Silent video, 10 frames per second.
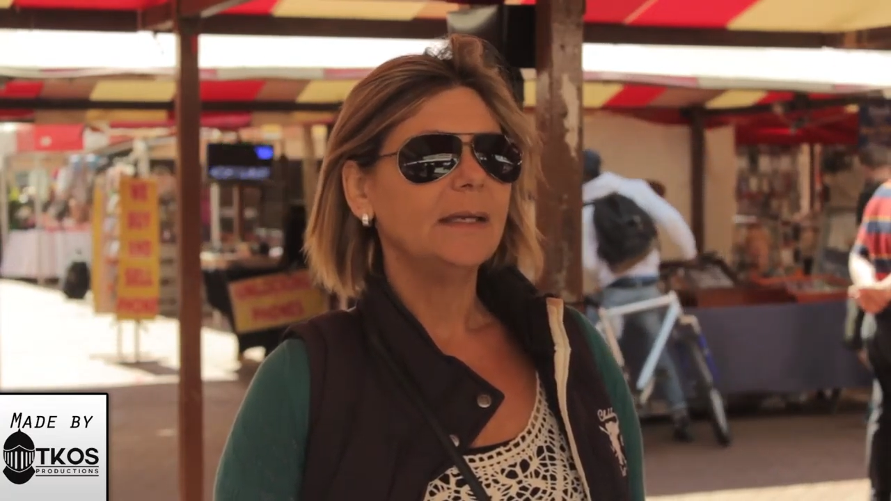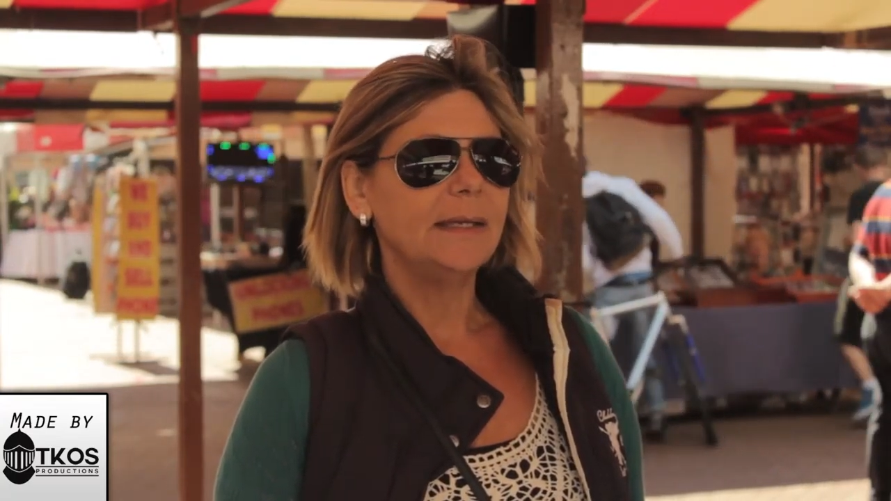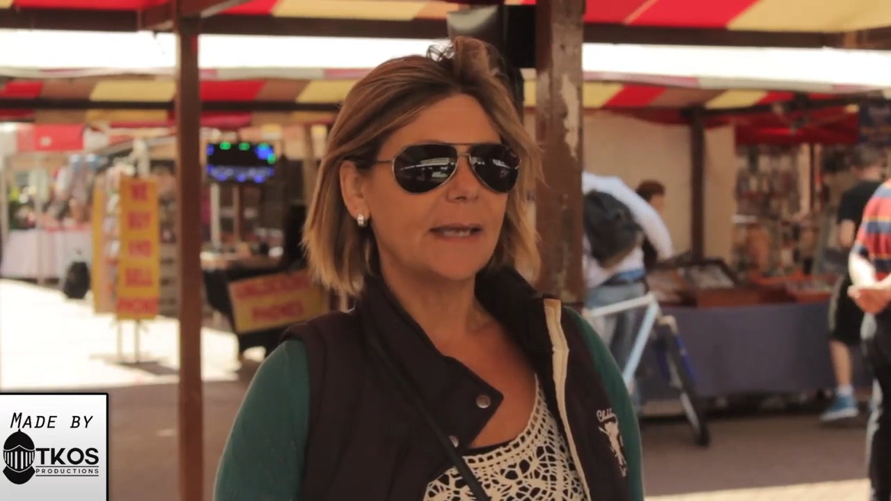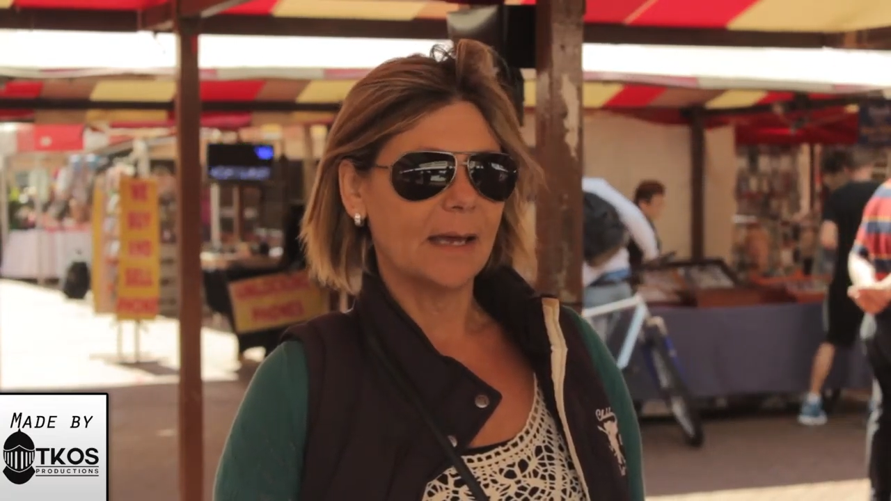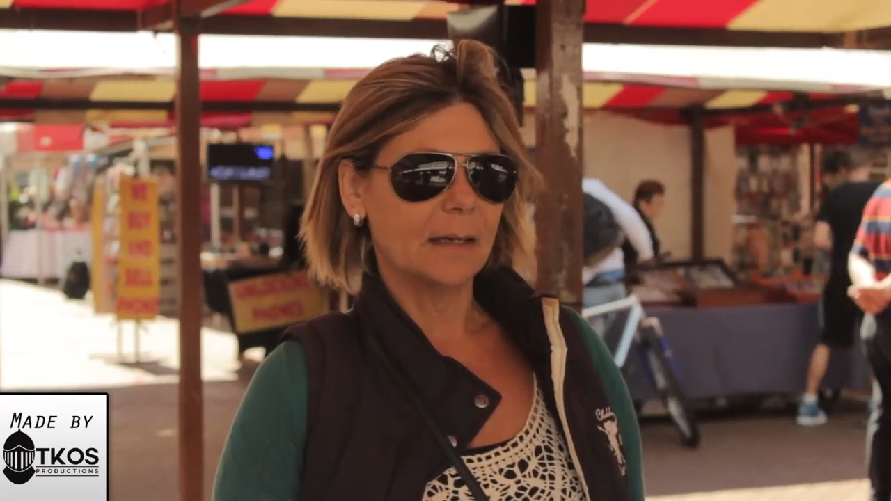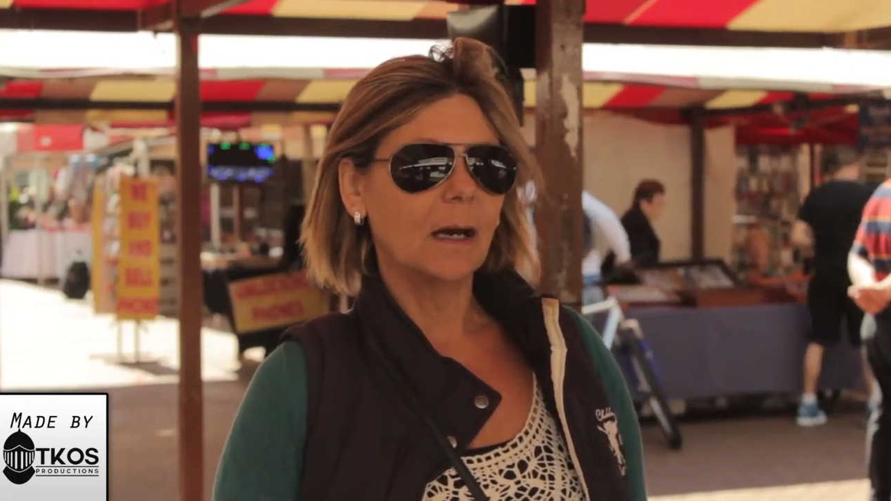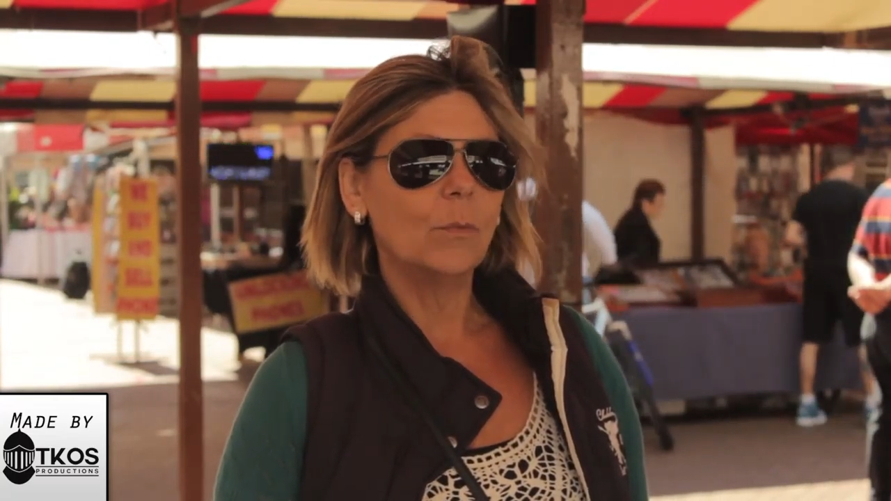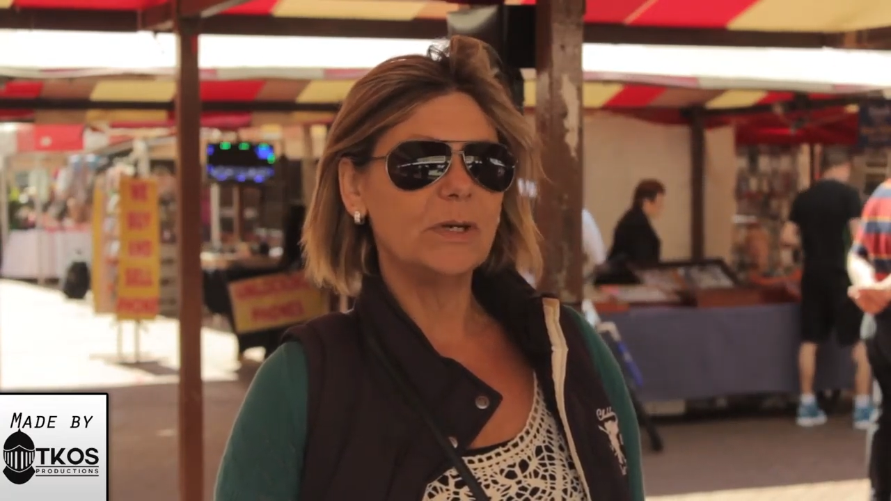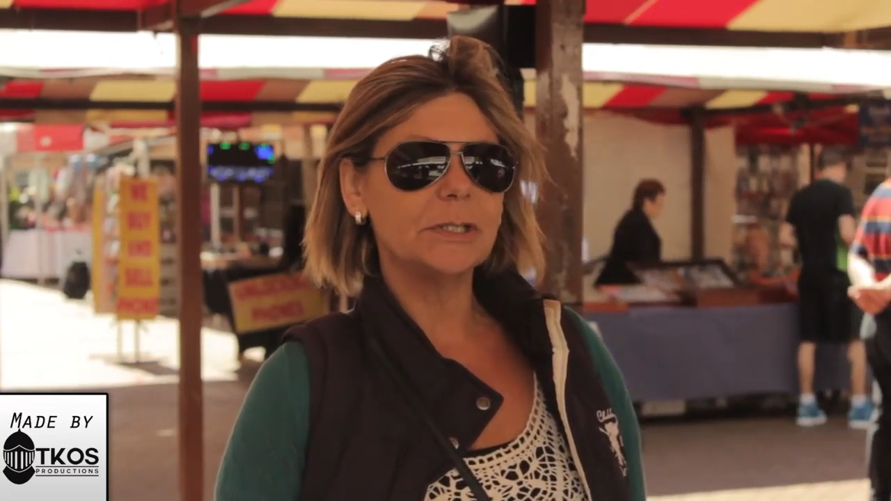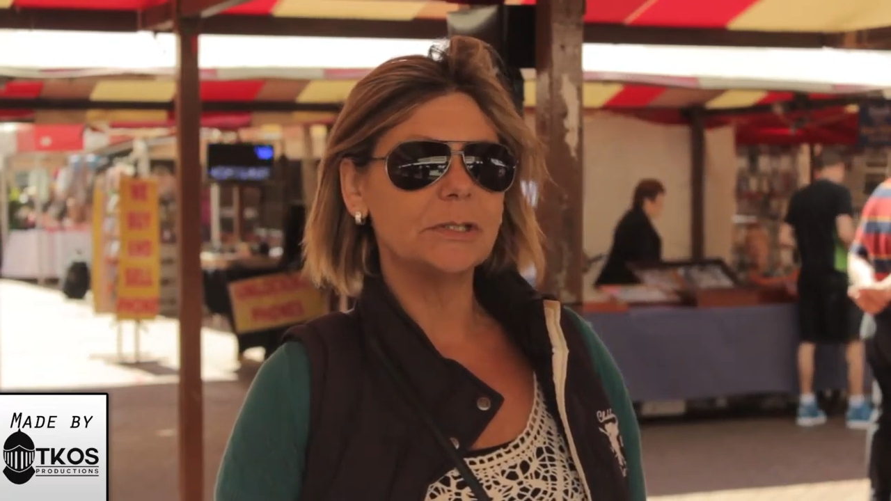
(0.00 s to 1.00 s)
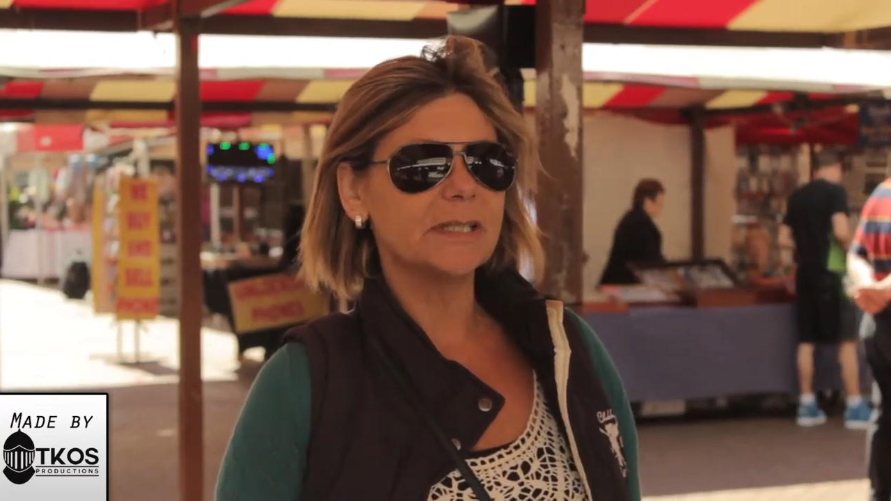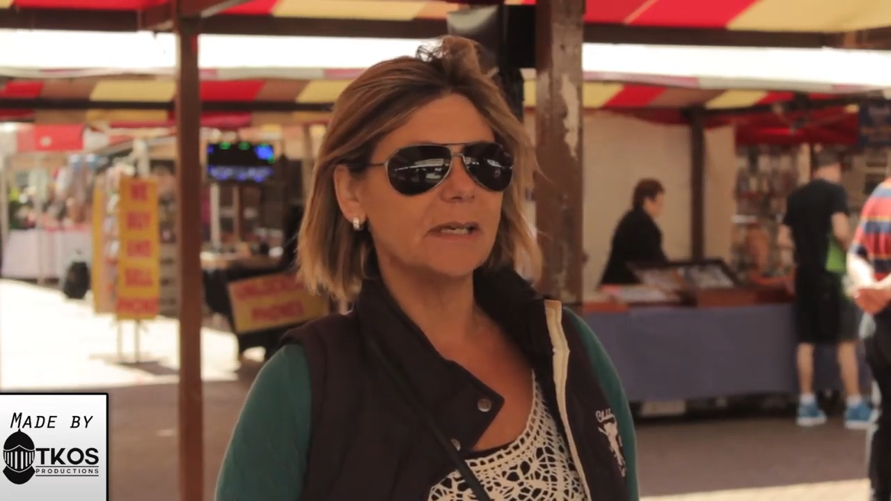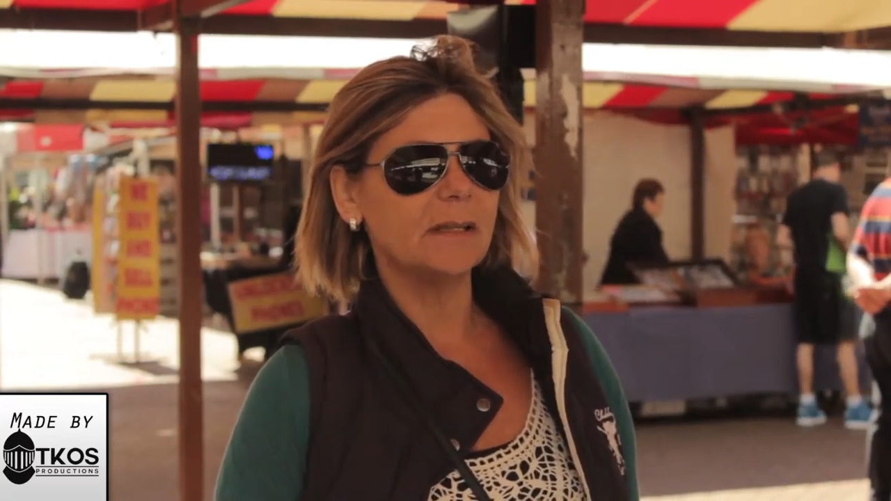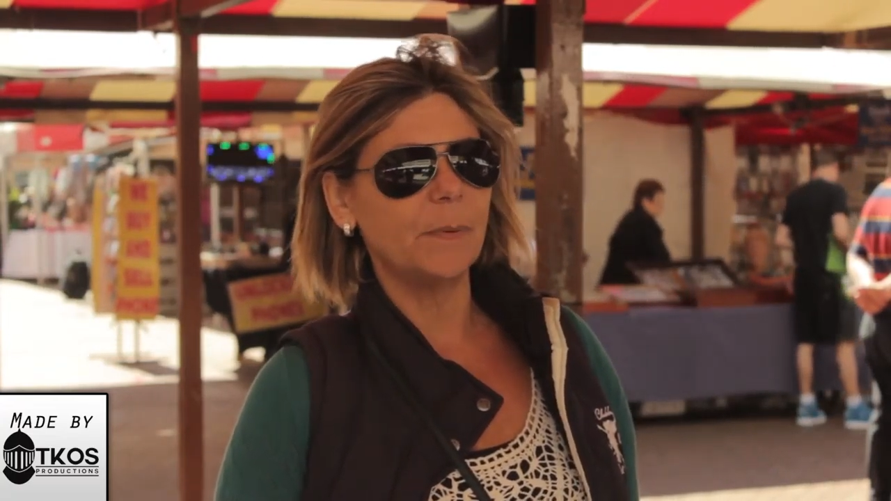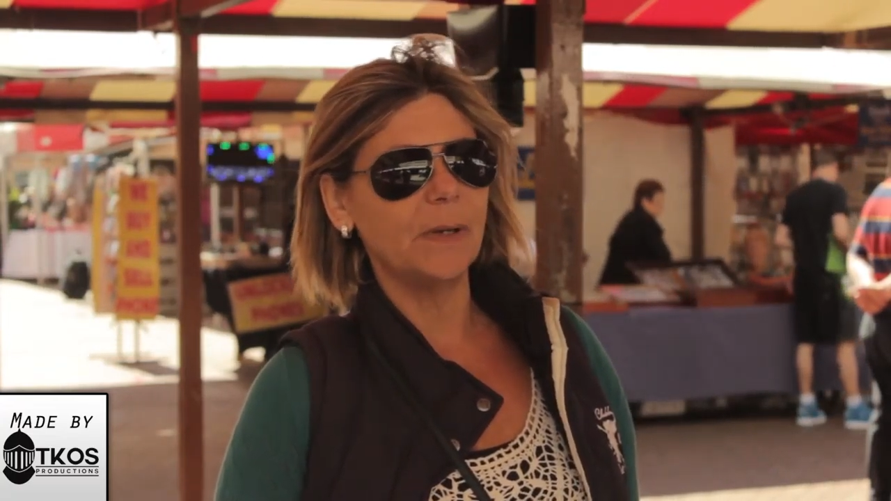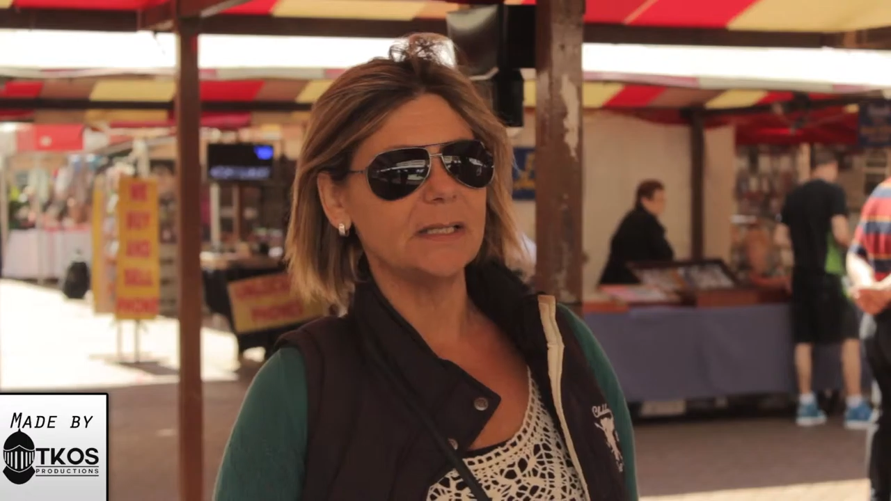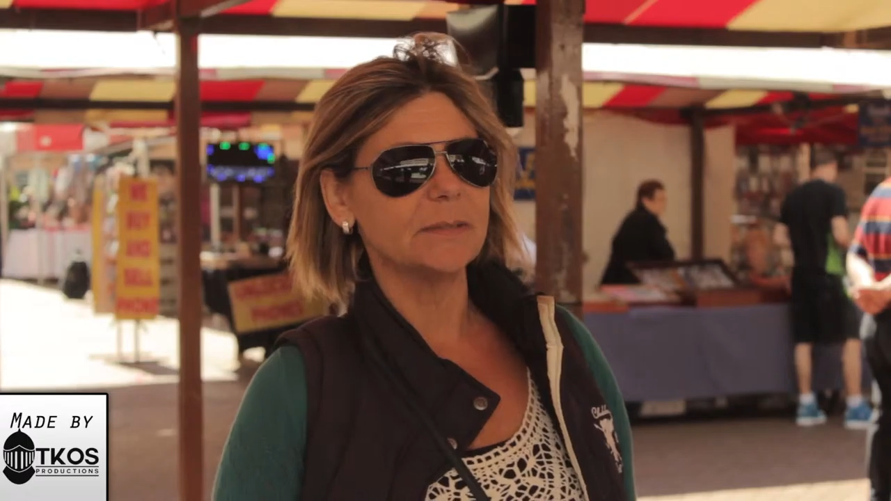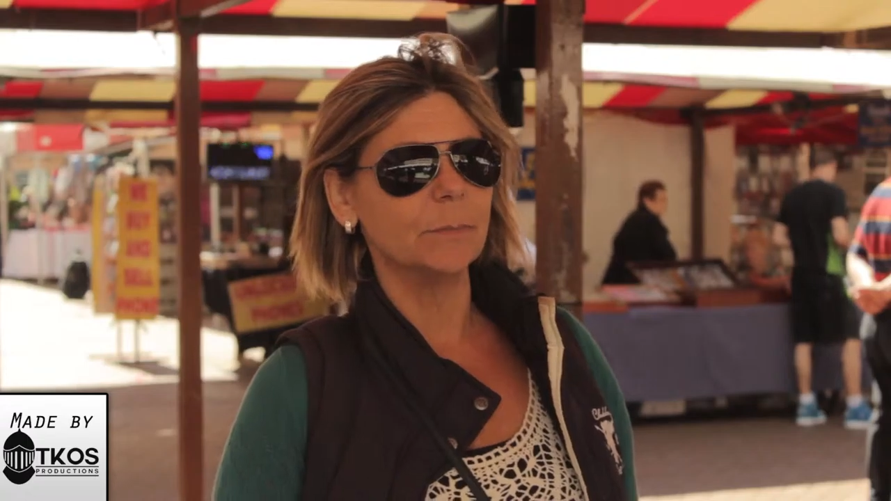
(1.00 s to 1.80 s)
Yeah, we do see the police